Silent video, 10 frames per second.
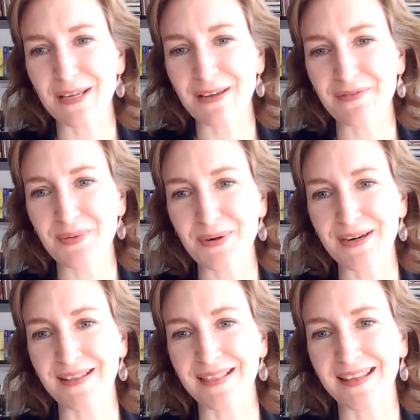me
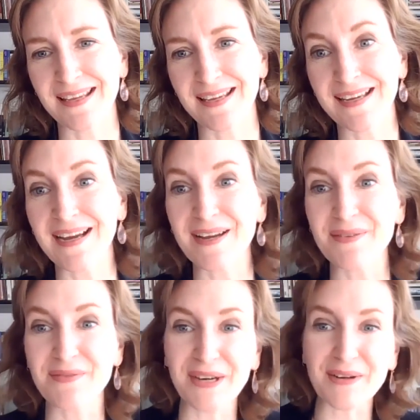for the
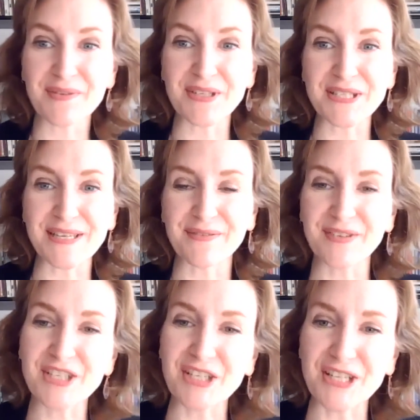very first
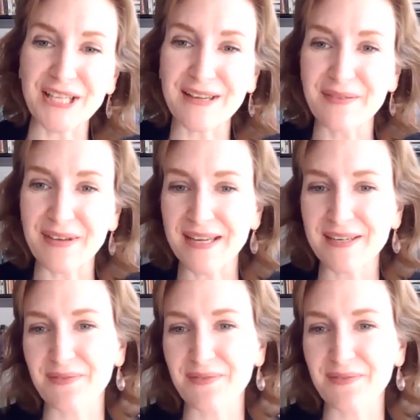official event